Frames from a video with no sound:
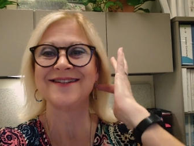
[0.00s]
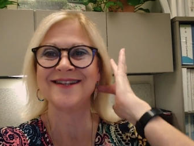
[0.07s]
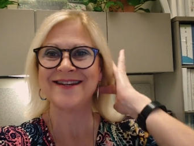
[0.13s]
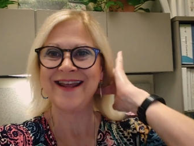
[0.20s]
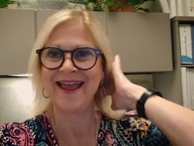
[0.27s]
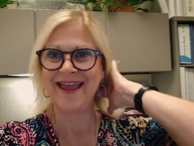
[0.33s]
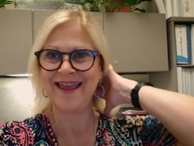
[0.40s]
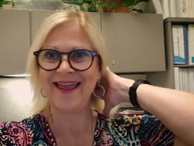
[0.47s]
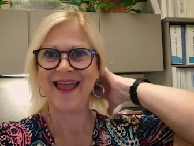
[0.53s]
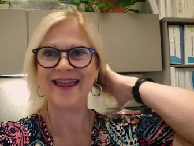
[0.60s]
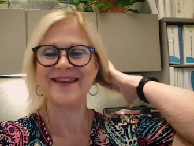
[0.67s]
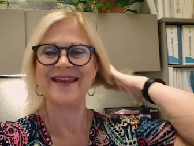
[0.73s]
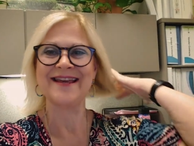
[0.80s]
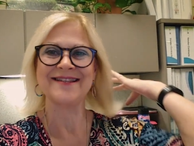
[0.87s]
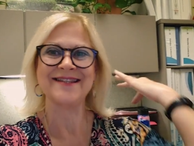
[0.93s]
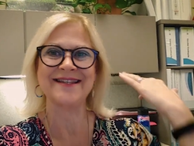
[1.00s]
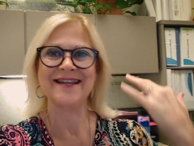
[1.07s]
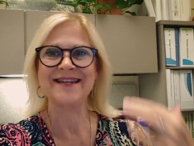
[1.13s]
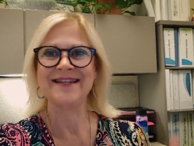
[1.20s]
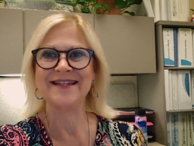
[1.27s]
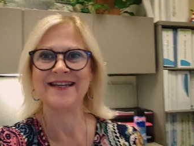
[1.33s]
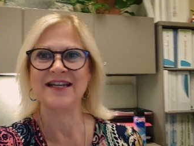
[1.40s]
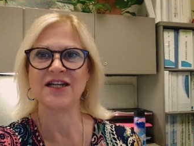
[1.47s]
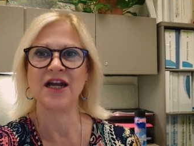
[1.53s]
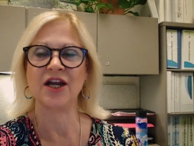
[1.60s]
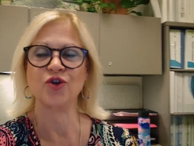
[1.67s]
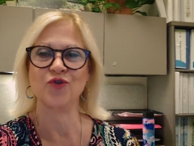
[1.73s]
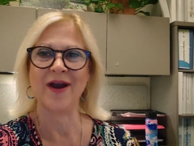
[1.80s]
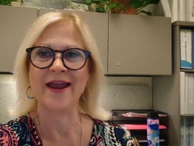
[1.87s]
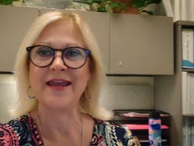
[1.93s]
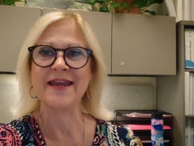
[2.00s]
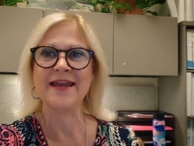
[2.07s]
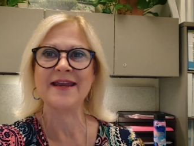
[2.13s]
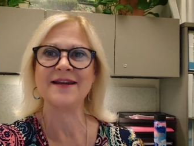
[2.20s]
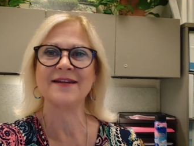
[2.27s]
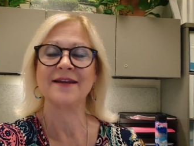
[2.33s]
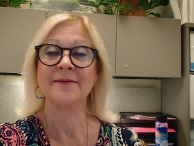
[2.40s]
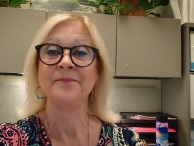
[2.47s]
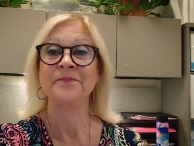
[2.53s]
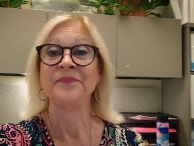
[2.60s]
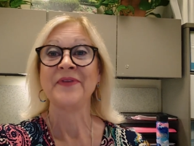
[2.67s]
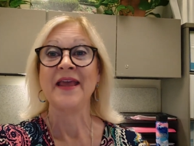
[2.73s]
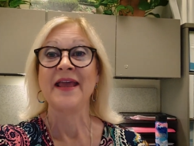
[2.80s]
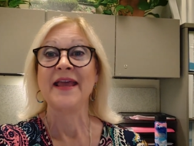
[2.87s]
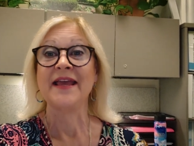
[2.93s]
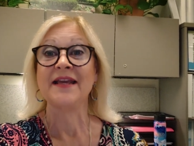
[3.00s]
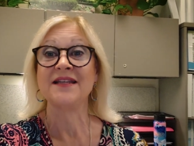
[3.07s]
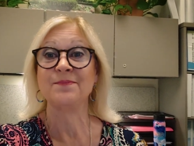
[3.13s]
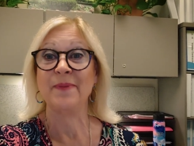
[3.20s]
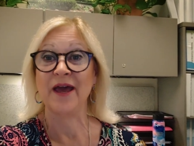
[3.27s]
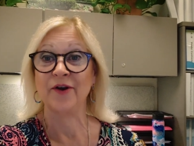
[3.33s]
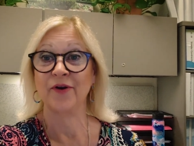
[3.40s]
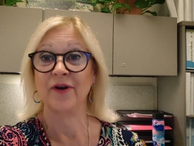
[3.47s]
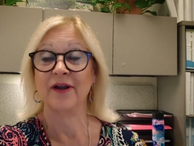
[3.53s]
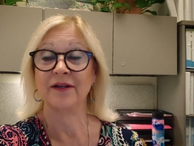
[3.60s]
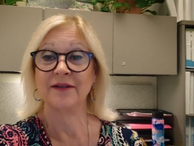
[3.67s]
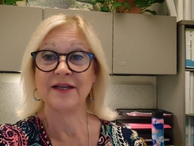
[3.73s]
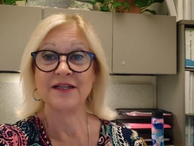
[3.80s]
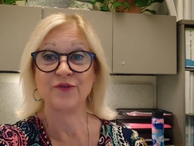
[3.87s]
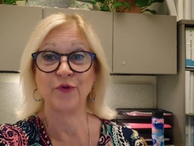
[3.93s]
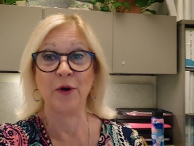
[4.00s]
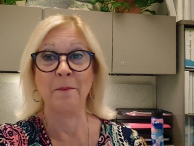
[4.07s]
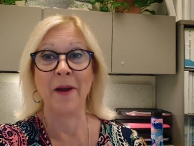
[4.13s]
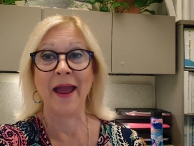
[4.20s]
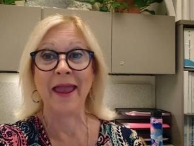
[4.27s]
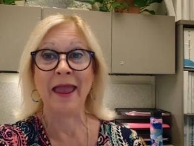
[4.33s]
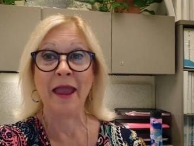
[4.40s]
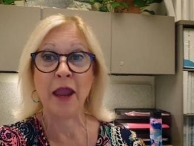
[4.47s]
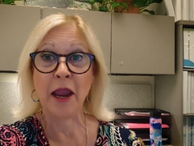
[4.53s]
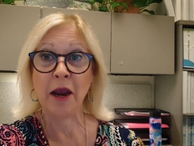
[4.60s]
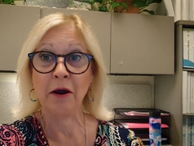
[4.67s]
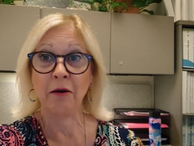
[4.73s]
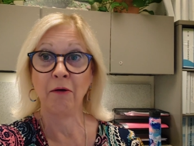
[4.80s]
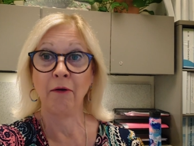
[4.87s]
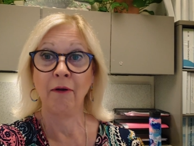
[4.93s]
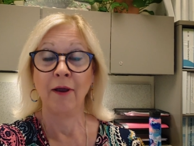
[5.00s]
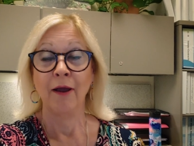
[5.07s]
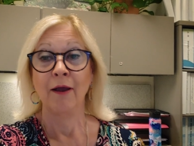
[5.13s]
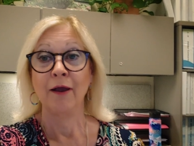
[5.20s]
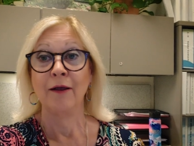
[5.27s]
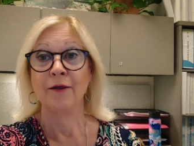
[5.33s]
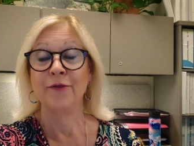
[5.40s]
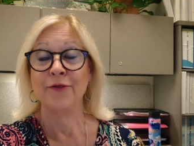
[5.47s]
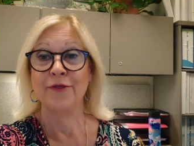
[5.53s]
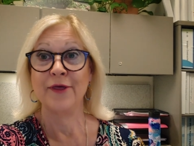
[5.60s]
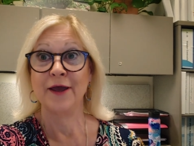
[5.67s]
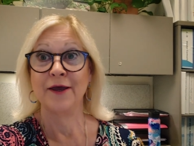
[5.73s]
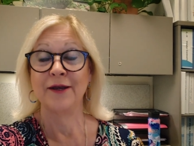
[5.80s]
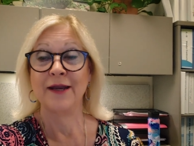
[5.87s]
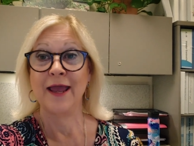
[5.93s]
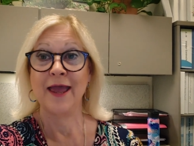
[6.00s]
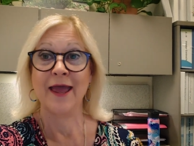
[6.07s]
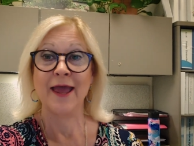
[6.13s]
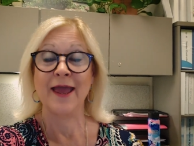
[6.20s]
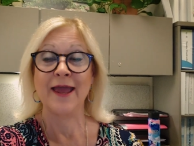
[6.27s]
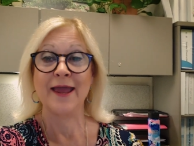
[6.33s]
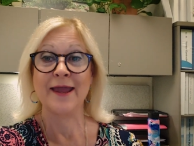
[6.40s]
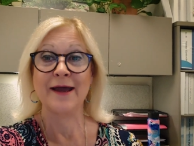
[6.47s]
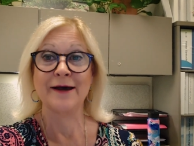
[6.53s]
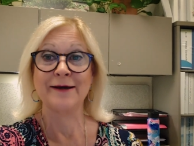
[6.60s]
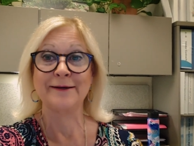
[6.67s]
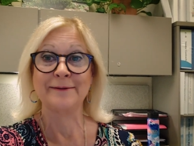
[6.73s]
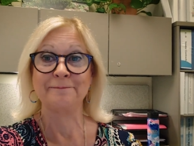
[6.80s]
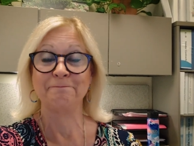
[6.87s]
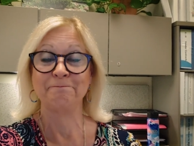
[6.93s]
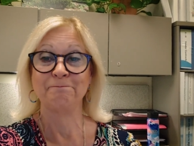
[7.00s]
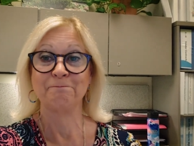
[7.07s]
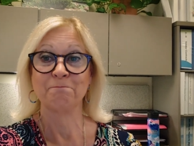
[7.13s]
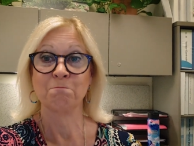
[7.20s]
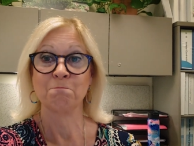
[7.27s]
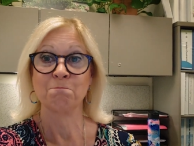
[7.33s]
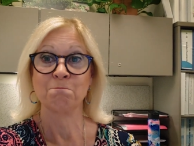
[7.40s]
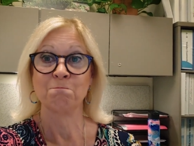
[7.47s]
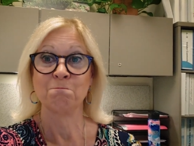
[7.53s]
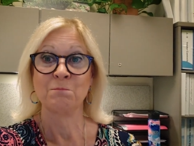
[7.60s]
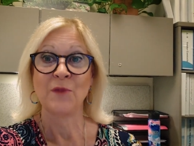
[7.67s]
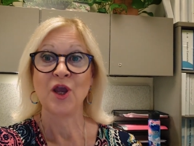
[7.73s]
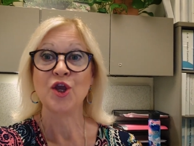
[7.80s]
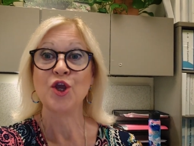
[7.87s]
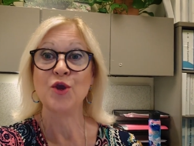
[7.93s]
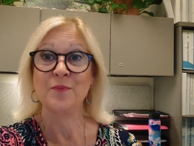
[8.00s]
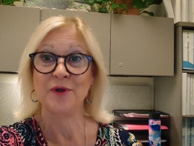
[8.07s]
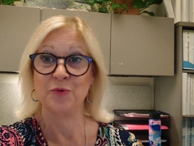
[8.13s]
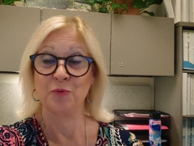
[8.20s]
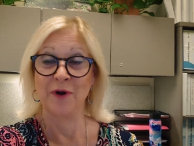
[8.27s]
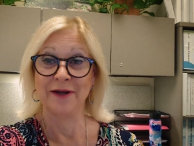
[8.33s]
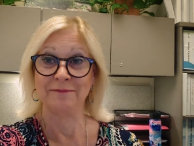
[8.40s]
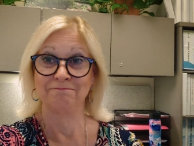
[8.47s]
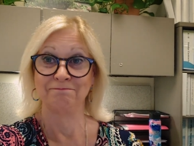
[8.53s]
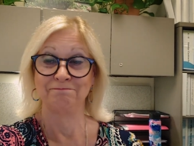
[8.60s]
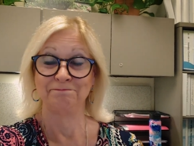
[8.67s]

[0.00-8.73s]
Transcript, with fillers: today. And yes, indeed, a dry heat is better, at least for my hair, than a humid one.